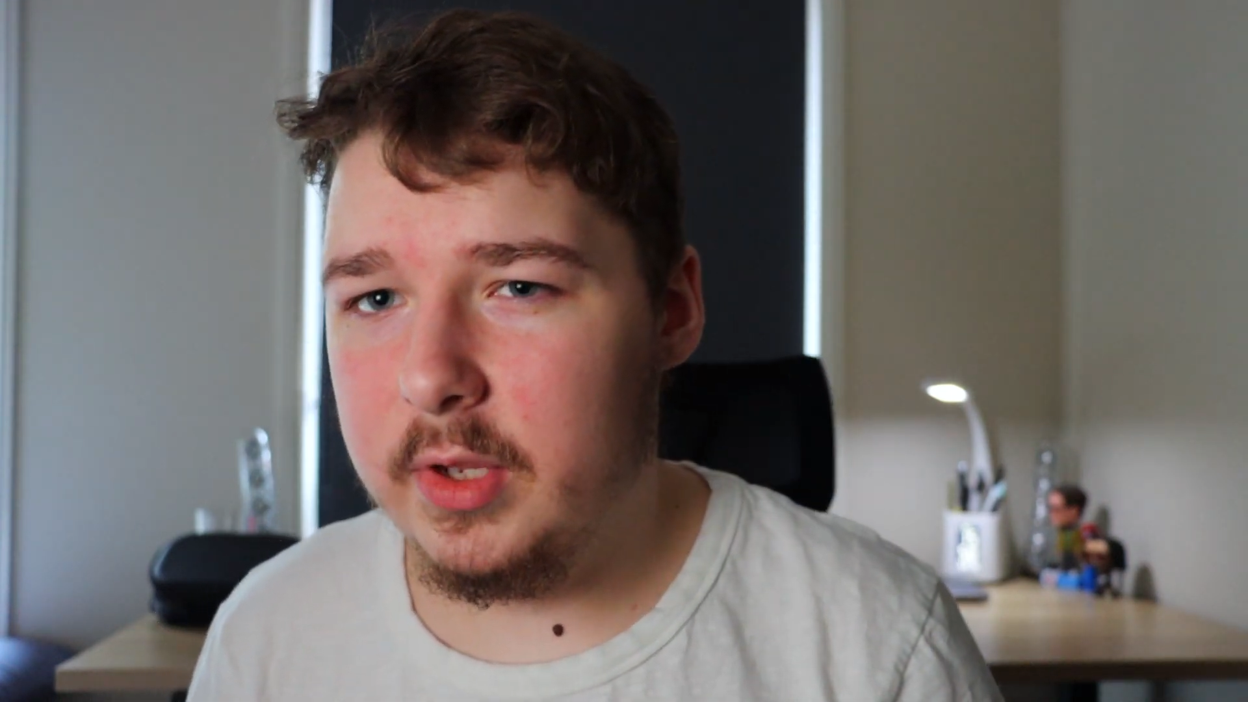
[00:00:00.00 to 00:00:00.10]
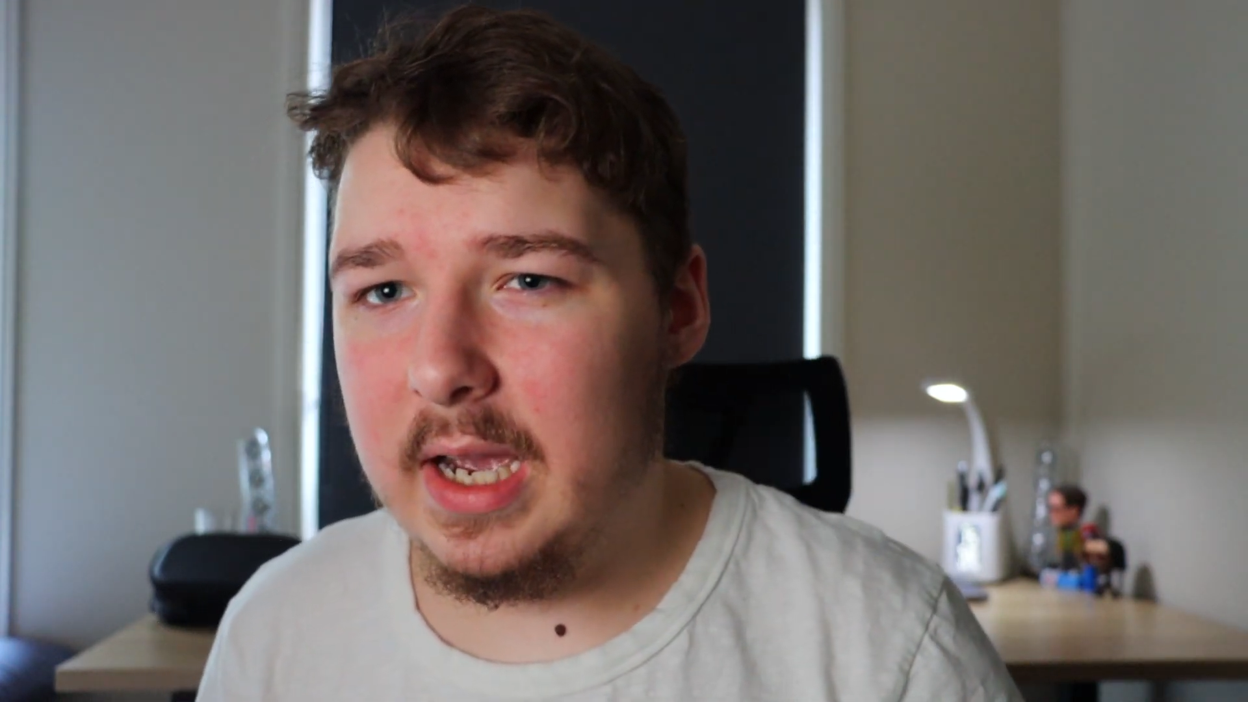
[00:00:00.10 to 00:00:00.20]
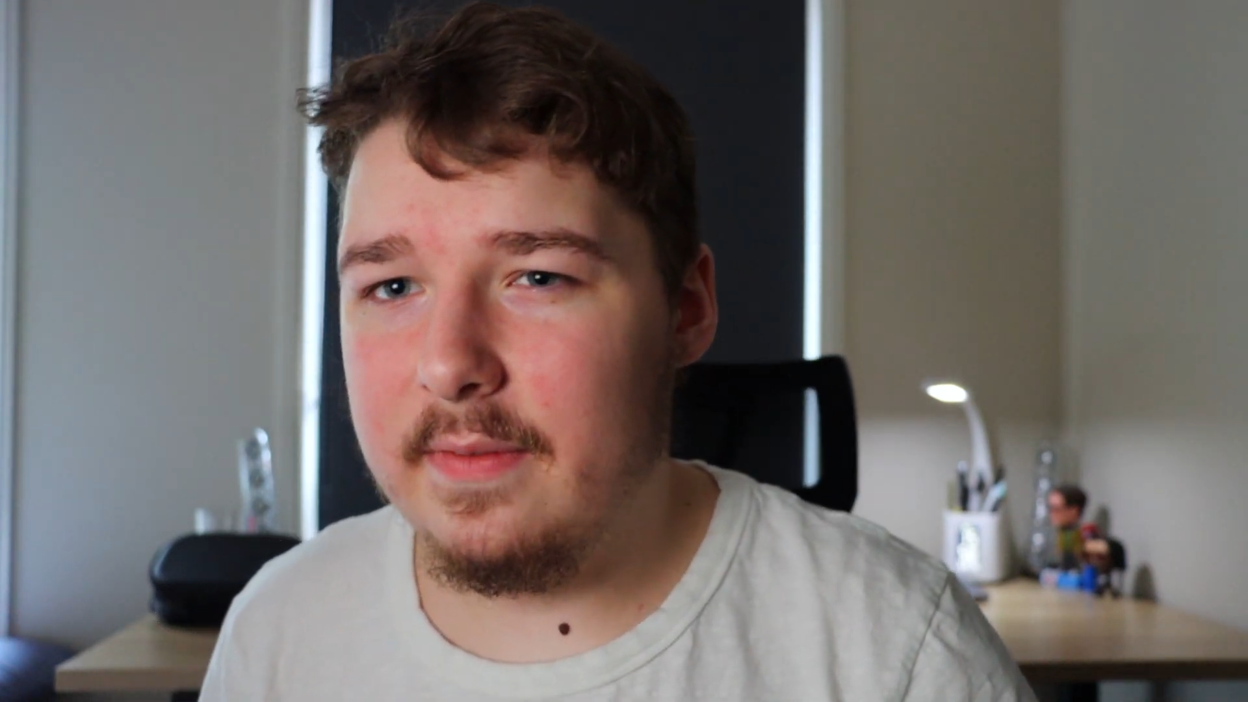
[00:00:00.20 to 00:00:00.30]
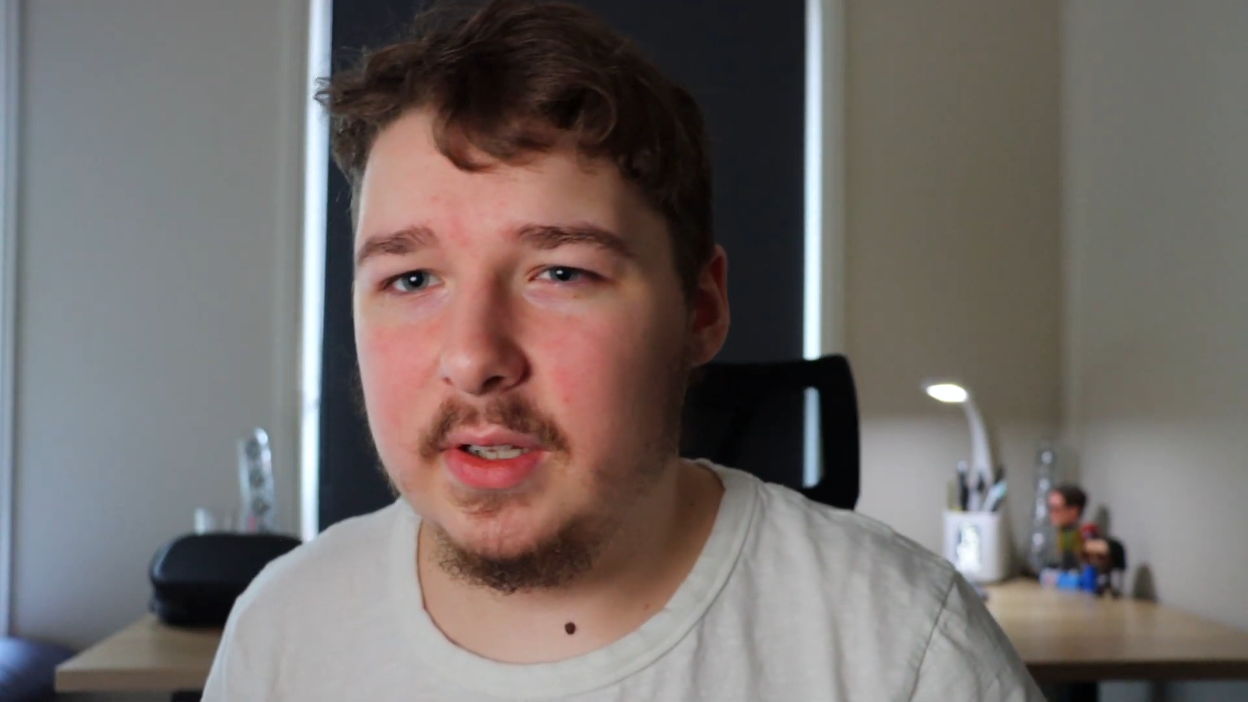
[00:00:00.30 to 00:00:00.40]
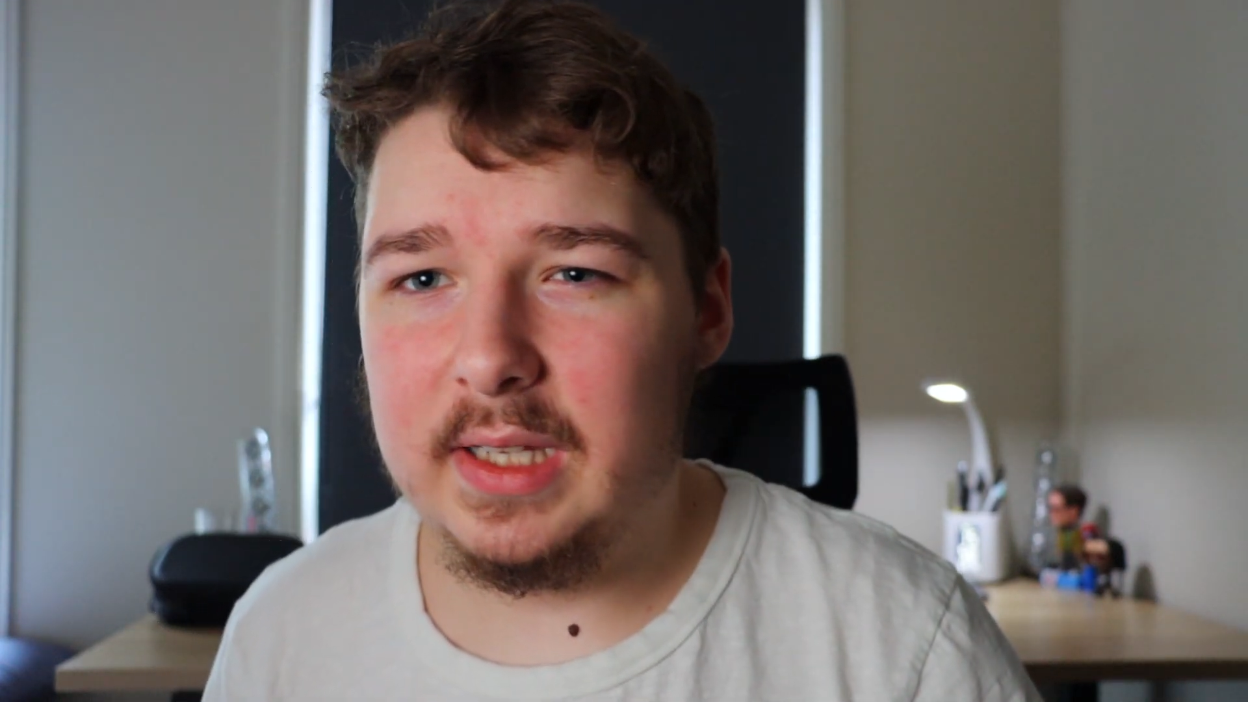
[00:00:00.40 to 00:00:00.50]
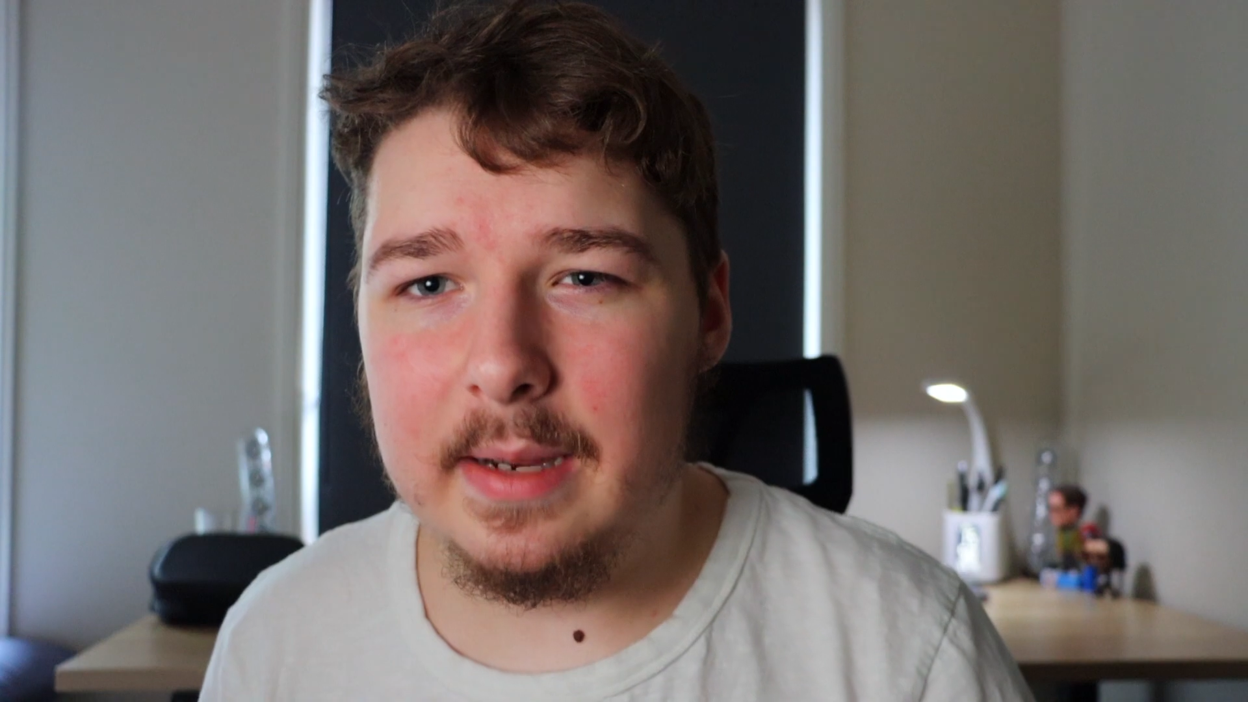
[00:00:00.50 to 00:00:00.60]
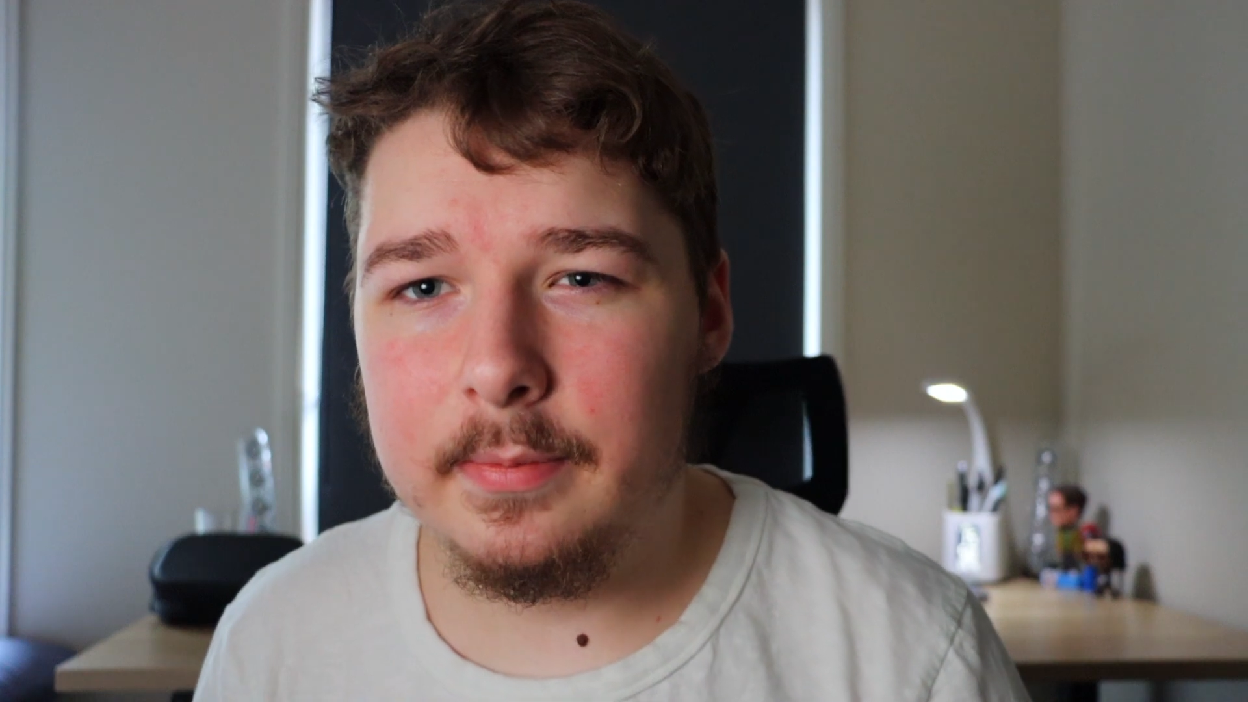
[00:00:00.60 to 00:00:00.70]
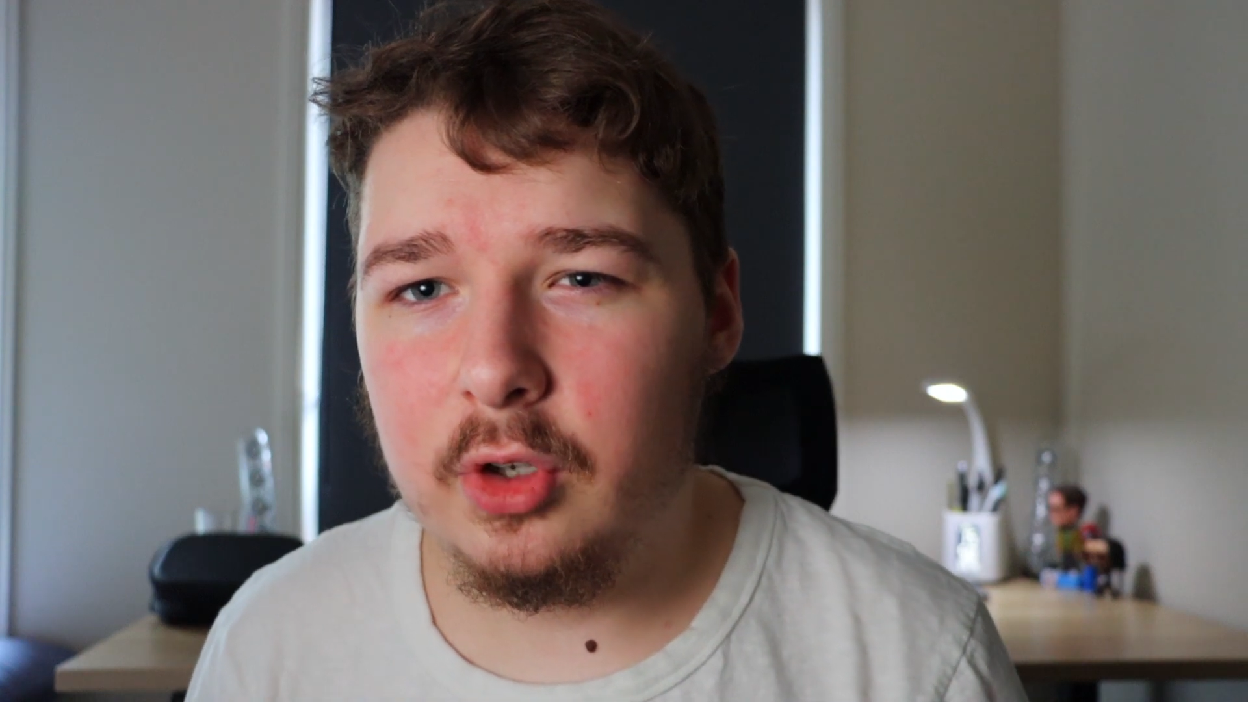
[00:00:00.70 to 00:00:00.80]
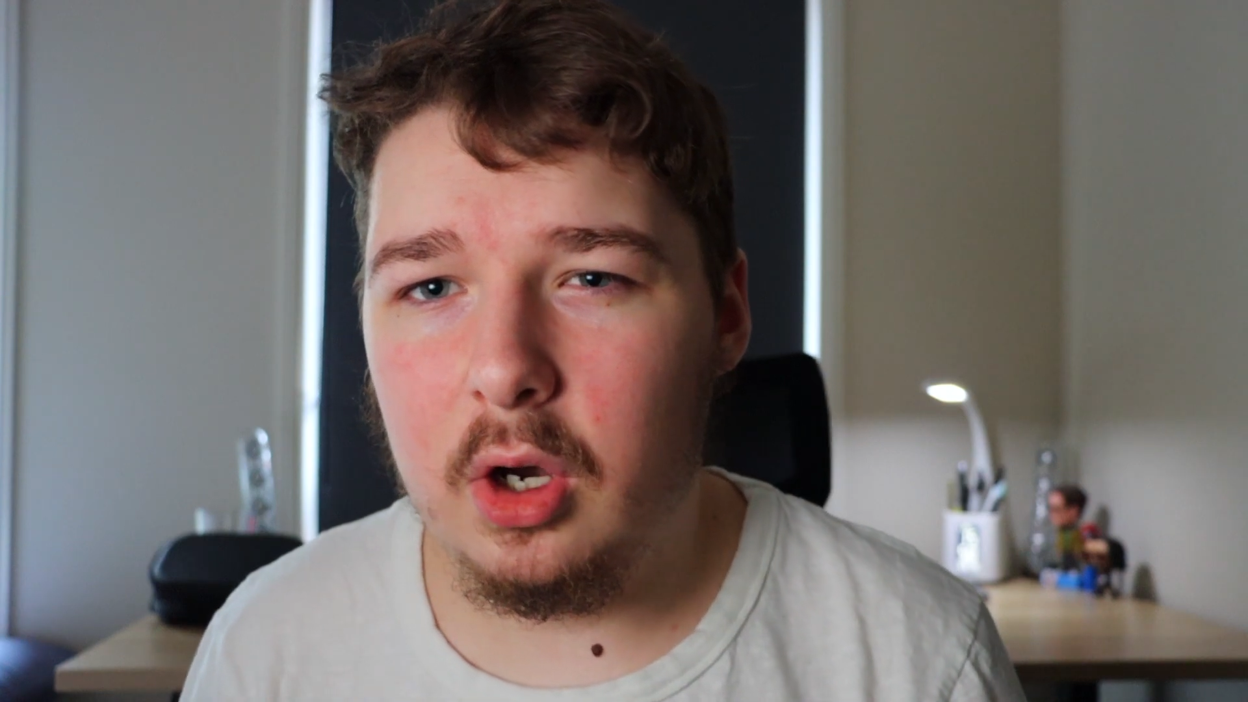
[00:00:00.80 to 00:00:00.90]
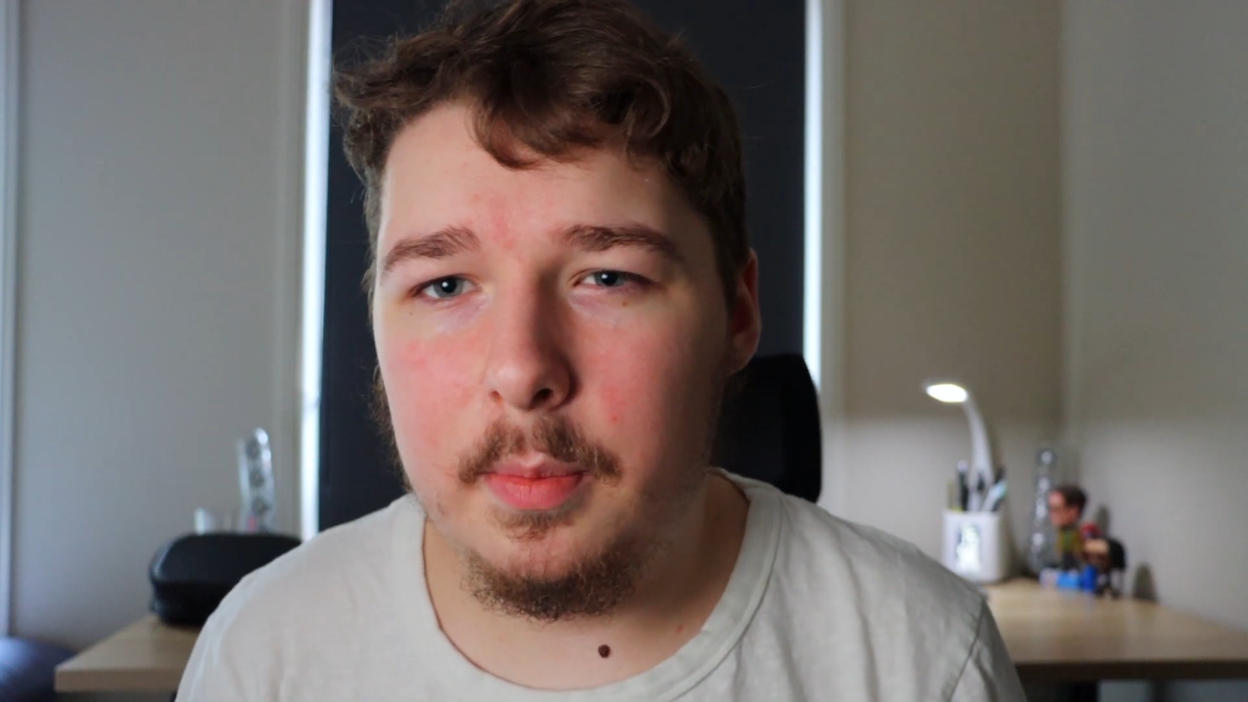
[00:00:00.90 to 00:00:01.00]
you have a
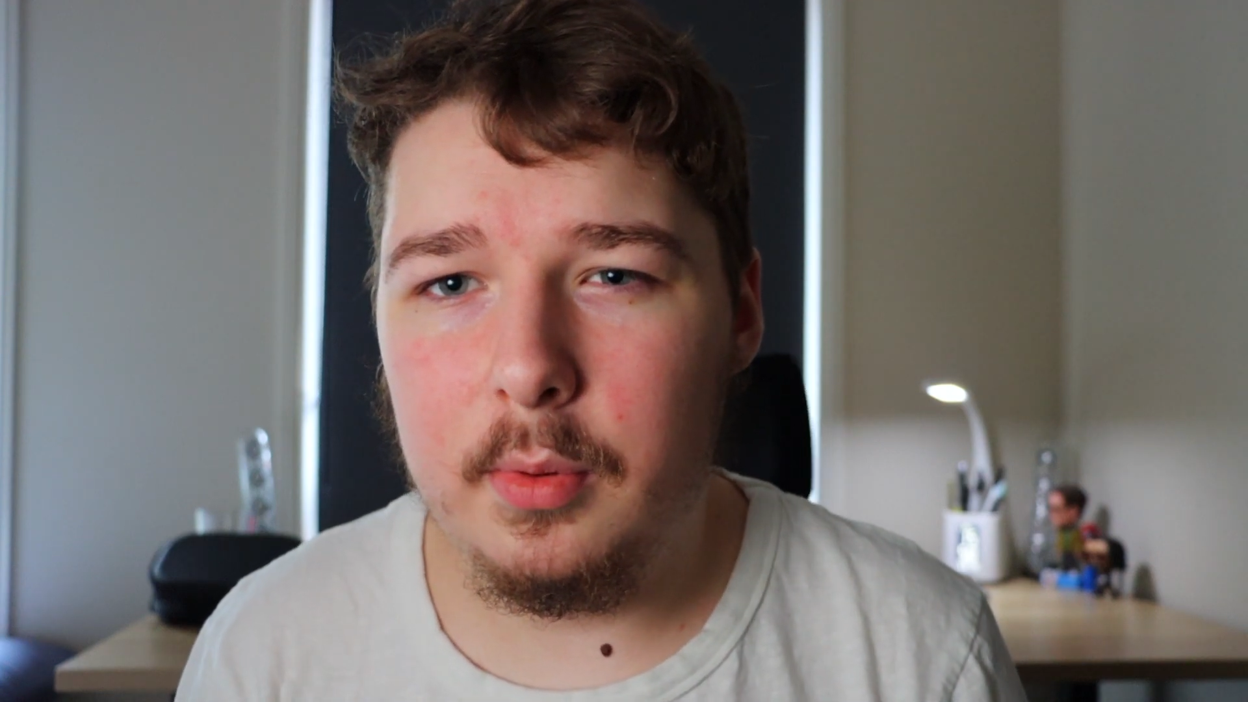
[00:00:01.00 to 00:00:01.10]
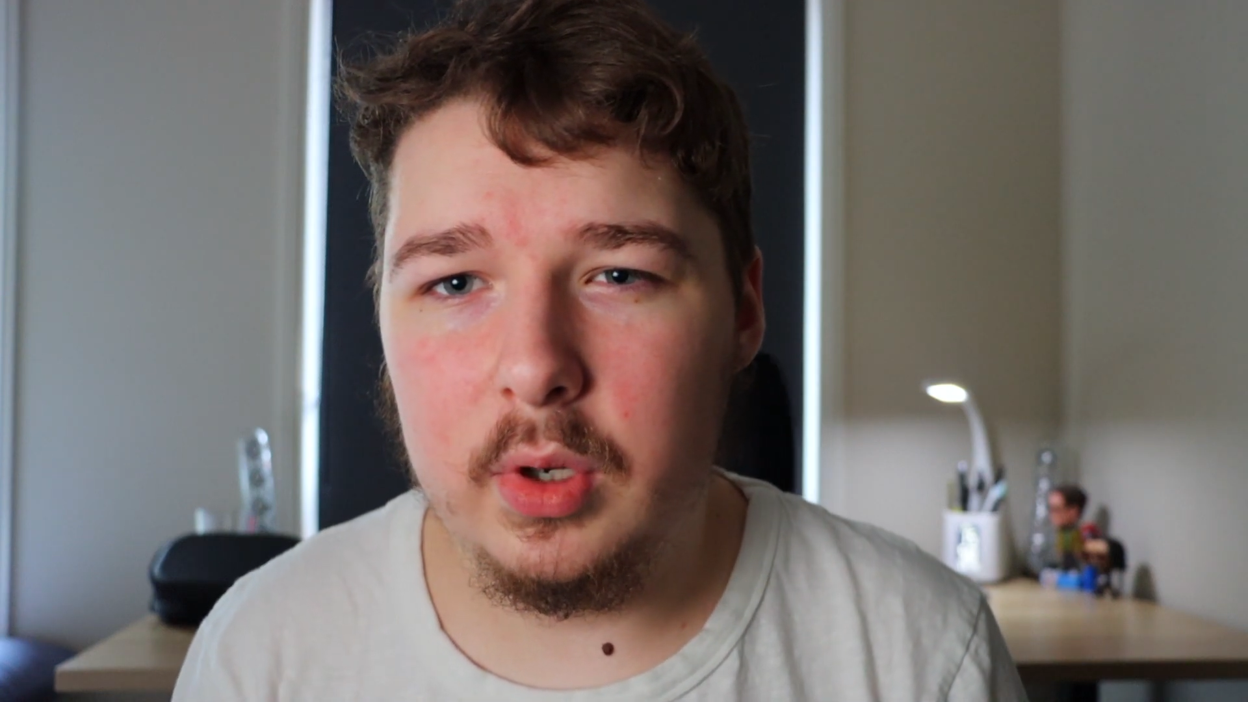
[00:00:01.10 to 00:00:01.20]
laptop